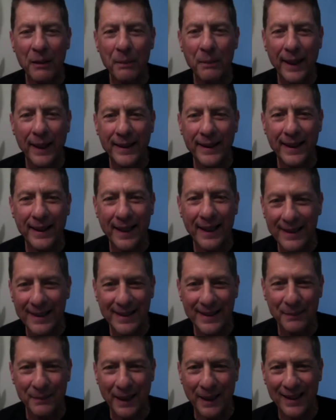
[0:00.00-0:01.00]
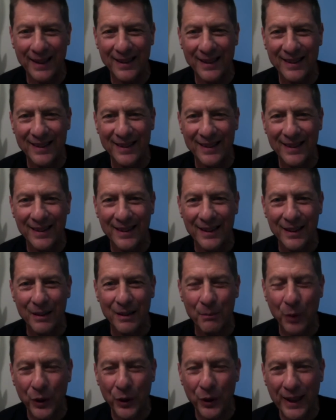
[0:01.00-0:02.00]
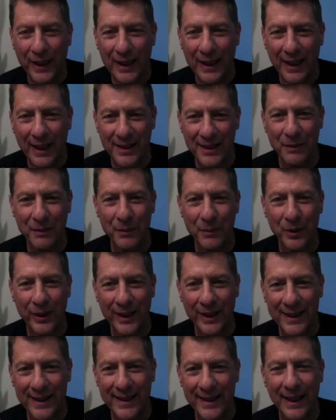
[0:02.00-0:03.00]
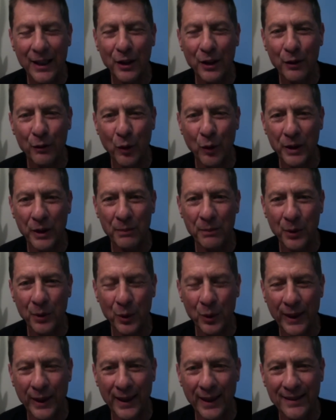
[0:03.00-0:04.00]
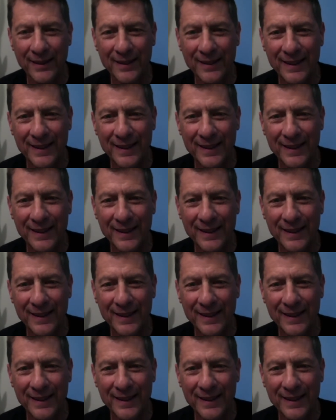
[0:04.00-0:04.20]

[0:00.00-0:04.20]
about the customer. Put the customer at the centre of what you're building.